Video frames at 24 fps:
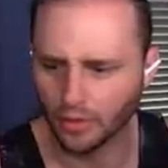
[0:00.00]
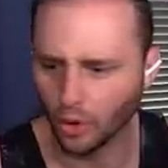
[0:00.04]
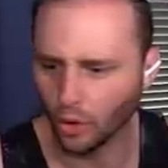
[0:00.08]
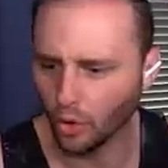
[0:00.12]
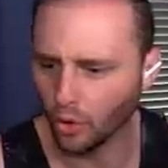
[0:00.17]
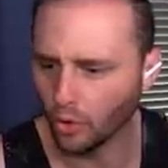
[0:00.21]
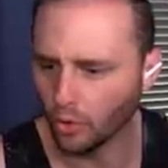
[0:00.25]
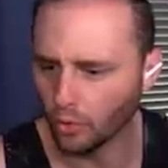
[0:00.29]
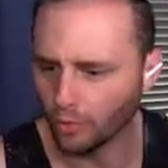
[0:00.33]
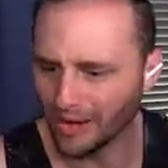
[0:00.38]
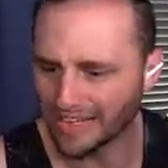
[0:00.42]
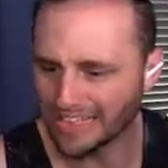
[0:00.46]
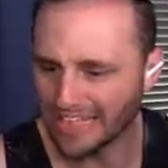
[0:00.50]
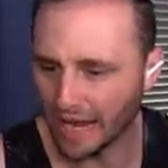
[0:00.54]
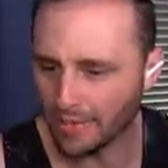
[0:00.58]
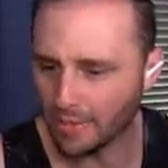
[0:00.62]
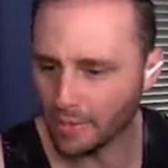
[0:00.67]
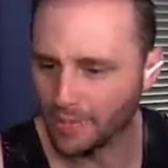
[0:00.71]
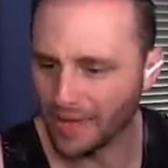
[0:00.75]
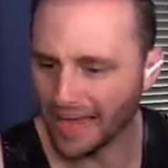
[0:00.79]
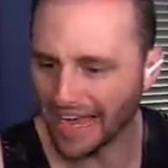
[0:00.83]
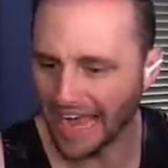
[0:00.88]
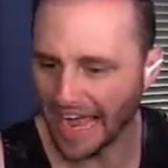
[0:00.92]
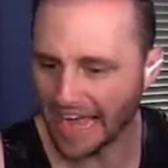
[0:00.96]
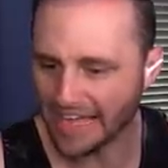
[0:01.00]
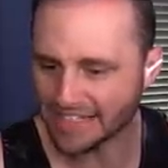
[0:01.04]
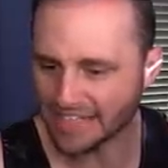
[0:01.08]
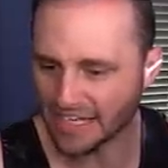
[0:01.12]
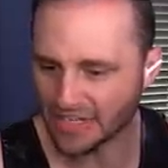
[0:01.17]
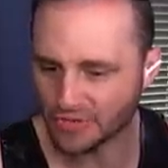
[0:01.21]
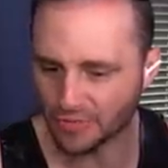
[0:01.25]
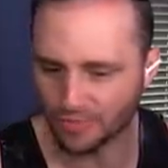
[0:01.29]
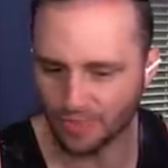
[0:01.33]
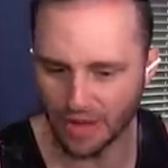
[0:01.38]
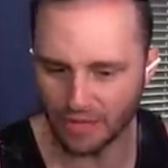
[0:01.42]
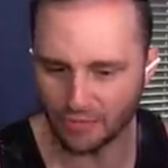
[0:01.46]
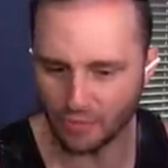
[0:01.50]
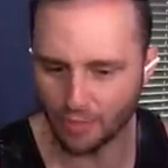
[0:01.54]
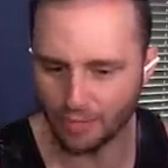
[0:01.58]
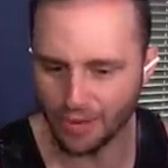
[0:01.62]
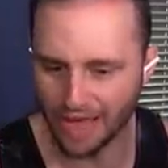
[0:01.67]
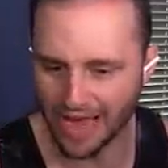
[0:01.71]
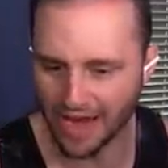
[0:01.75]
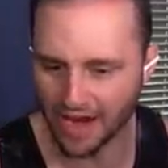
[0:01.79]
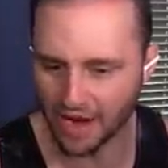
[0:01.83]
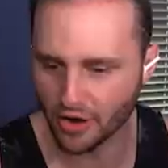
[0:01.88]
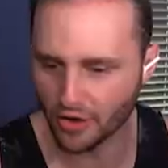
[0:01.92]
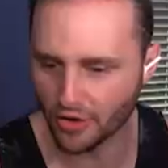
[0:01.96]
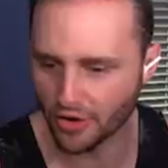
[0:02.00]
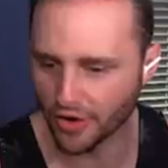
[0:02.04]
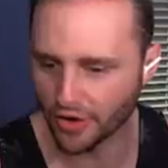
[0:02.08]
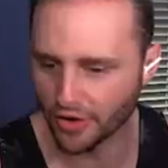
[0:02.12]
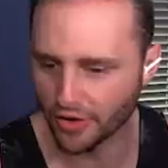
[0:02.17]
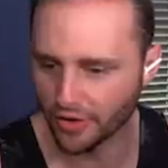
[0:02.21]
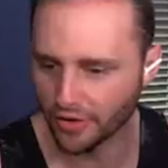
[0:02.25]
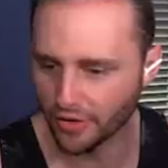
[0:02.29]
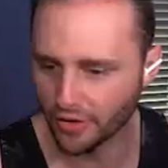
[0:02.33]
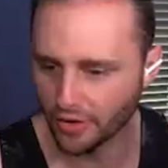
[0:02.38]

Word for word: Oh, my diamond pickaxe has been repaired.